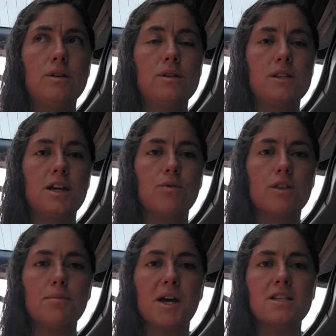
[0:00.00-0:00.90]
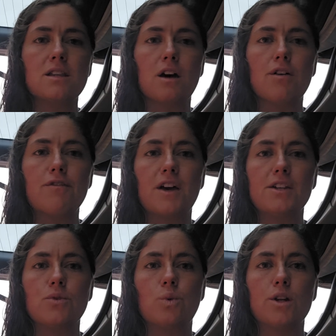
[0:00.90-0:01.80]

sit with myself and